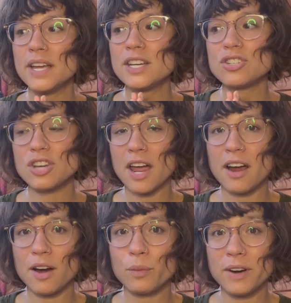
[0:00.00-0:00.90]

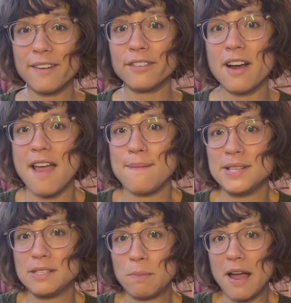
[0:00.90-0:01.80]
share whatever I am
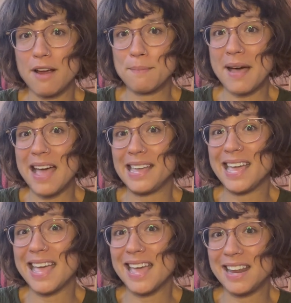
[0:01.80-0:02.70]
inspired
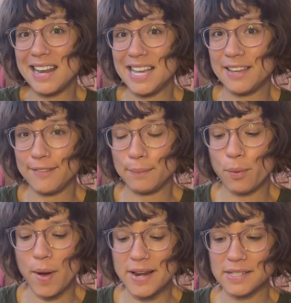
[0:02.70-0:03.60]
by at any given
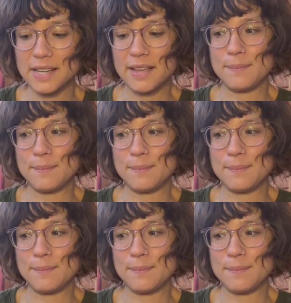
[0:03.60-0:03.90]
point